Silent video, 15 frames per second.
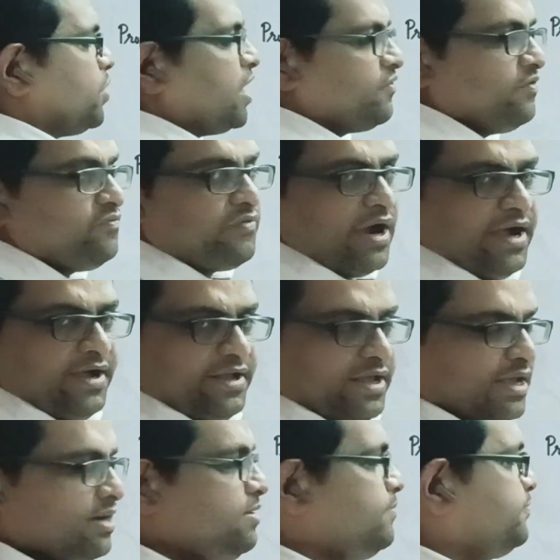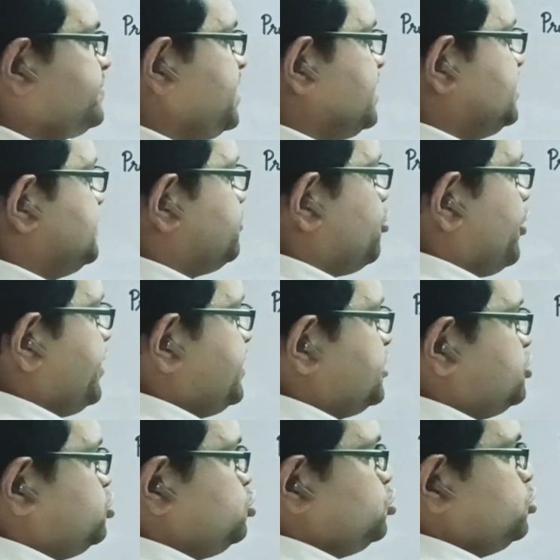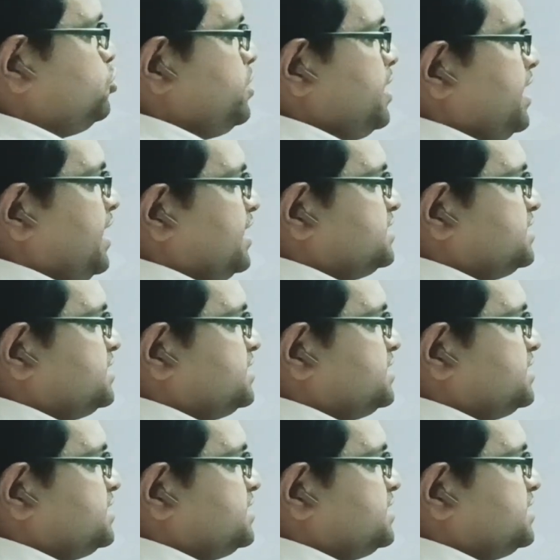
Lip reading: what we find here, that the point 2